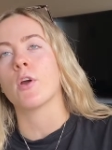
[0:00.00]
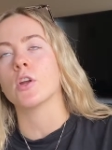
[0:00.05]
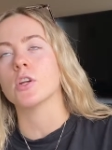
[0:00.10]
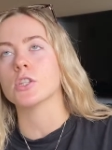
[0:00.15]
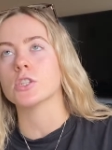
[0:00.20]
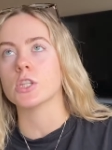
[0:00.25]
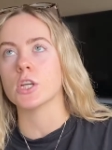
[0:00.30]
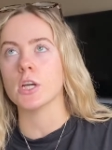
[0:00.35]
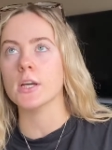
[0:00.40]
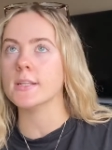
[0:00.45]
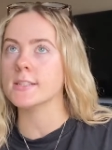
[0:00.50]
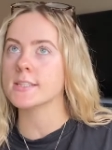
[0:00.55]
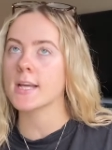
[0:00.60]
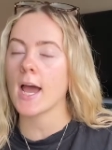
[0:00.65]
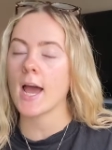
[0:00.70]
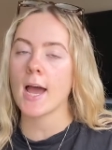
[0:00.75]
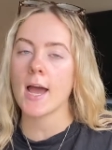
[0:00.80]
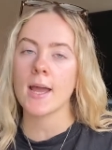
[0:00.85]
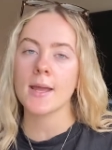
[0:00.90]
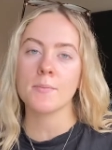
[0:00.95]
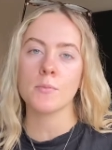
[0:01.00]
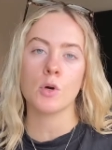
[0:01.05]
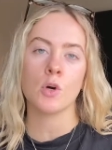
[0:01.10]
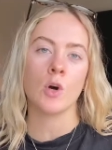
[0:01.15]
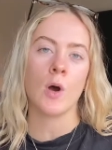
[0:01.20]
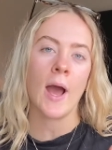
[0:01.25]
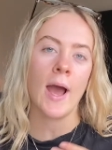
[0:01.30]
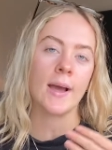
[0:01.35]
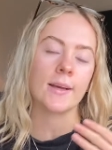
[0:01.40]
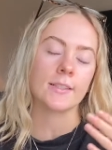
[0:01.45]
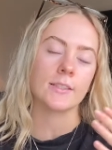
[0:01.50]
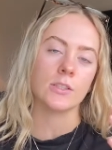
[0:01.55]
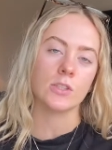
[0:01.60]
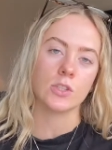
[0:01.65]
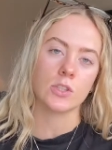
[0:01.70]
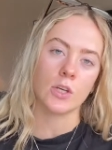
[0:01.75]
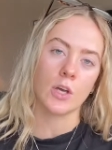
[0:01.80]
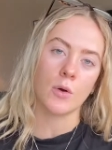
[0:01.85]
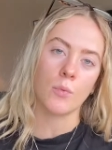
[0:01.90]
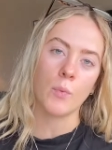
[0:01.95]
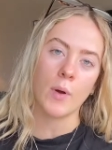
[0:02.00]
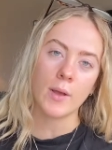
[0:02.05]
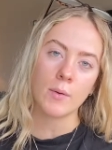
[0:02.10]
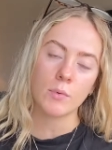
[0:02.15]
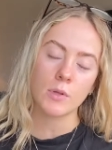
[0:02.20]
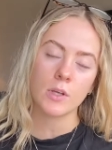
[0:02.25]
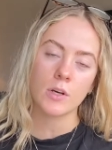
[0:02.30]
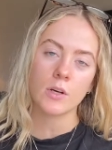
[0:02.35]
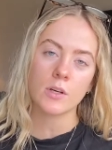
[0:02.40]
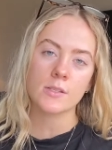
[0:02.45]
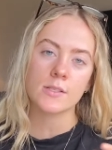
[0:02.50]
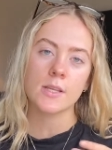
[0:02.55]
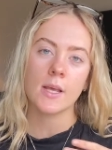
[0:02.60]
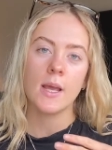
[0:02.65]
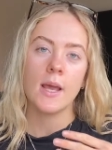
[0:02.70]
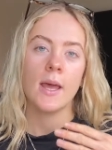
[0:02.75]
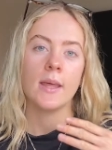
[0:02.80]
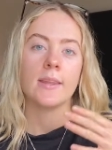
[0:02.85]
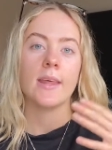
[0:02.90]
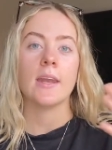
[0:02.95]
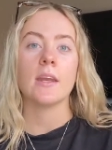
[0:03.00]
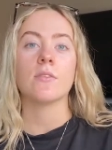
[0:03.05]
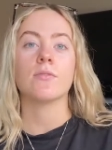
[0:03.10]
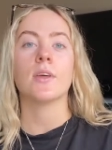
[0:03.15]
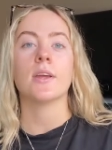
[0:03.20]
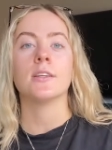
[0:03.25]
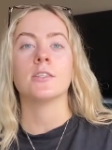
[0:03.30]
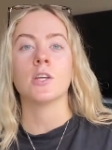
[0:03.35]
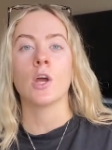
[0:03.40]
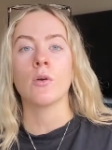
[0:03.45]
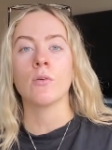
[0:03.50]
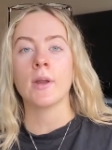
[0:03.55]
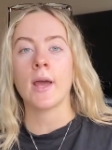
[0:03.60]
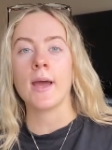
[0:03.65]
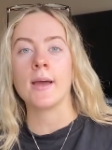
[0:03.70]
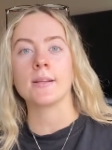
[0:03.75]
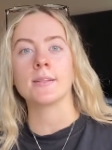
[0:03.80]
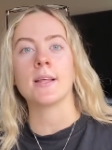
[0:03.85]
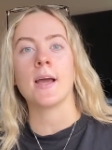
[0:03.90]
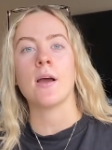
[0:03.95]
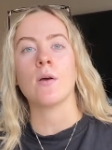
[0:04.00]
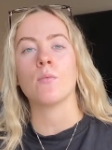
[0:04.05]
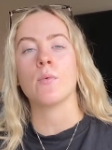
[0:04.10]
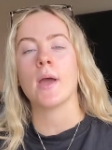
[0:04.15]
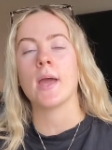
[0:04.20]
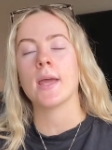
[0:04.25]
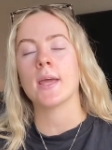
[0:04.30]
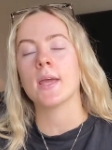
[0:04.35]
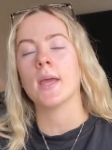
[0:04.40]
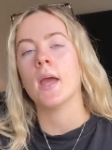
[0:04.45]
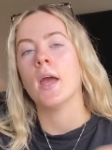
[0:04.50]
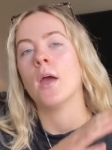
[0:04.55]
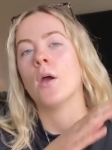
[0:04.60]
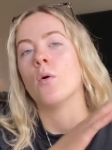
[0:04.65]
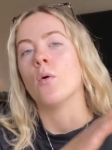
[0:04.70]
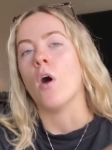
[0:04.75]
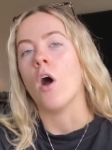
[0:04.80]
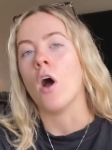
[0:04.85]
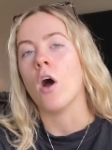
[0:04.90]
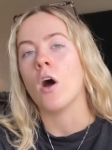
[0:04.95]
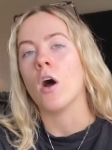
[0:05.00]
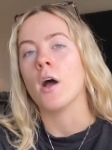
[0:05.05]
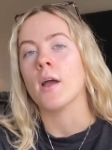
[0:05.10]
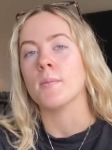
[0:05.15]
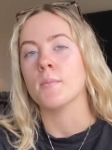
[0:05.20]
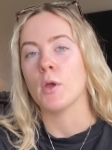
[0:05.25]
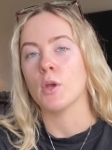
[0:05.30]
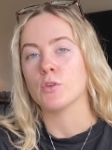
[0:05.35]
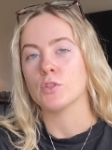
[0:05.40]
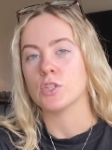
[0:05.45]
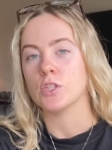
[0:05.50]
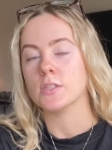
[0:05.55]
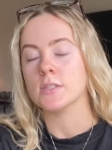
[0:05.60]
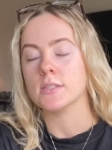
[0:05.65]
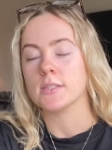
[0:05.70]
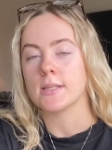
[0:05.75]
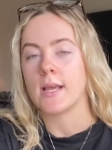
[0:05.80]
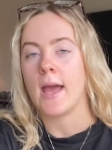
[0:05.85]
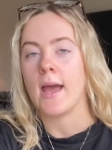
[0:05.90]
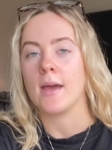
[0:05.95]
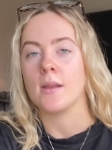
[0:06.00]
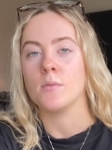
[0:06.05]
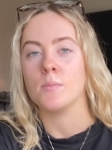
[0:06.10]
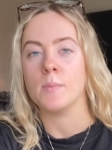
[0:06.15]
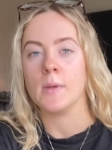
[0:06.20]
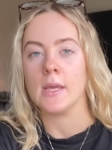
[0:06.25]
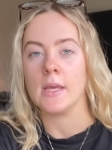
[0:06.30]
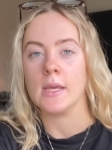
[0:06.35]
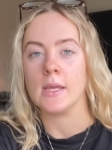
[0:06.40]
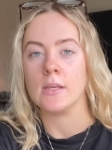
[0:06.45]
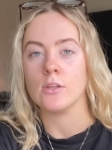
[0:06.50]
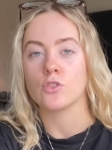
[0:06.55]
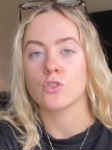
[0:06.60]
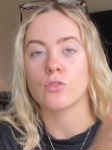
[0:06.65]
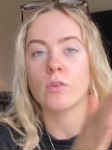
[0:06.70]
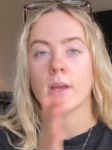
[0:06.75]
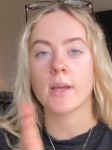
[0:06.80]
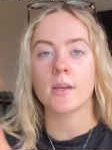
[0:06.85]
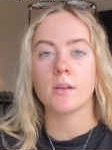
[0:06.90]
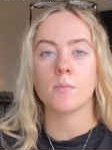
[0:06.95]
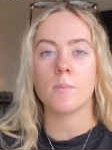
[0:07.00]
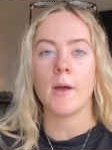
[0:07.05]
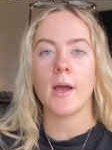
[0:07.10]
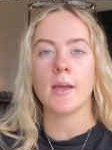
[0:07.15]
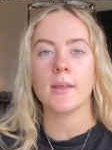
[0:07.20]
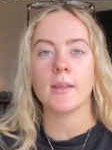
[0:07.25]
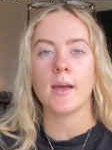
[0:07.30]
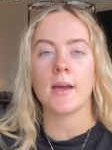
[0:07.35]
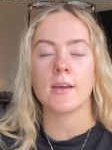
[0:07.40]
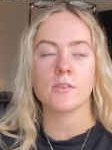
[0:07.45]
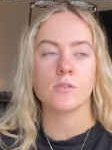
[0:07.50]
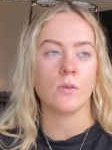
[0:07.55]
a certain time or act in a certain way with us, then if they don't act that way, our emotions can be triggered by that.